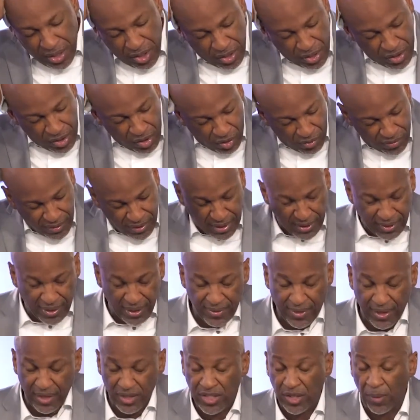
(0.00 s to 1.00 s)
you know,
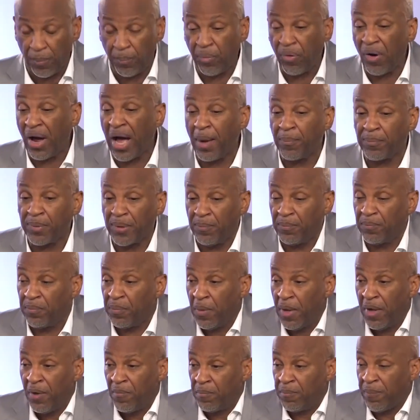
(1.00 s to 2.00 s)
that there's a
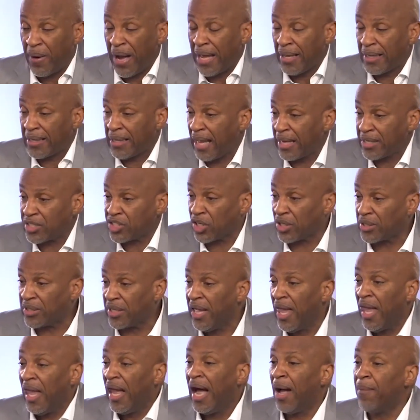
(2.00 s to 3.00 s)
problem biologically.